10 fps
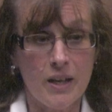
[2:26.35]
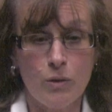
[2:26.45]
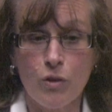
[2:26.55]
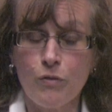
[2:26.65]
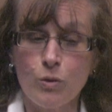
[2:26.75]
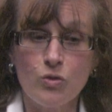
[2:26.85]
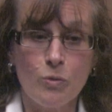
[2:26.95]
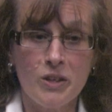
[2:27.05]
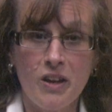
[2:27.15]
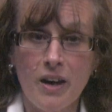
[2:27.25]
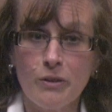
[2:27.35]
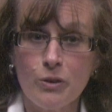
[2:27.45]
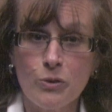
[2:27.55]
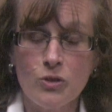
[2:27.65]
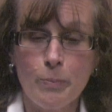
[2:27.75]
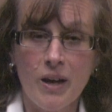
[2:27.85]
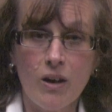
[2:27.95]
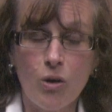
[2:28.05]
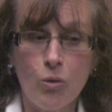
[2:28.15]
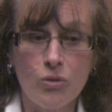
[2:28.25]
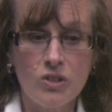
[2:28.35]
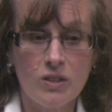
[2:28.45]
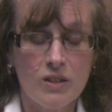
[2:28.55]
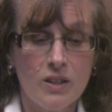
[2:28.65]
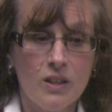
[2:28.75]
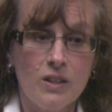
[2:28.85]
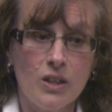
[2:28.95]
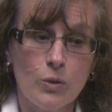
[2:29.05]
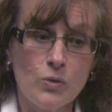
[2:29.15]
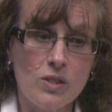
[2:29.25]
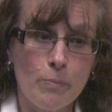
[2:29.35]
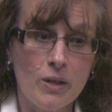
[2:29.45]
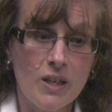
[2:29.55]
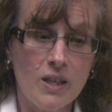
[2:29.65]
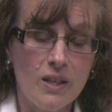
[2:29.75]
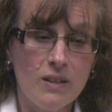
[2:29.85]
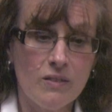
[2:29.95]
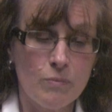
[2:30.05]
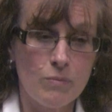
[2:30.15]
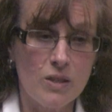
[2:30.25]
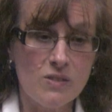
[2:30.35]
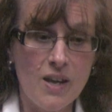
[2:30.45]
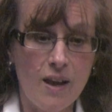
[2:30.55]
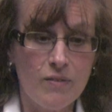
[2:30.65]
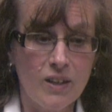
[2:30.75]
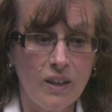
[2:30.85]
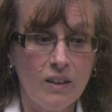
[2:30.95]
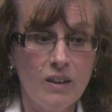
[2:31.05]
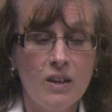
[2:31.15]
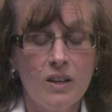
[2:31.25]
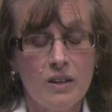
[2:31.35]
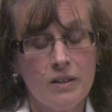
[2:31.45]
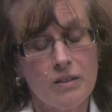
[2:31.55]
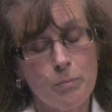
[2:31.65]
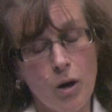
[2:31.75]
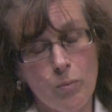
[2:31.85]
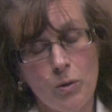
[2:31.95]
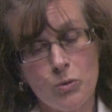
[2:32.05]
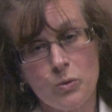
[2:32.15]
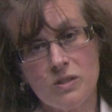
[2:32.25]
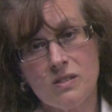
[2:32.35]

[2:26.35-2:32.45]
I get referrals from the doctors about, somebody is having problems with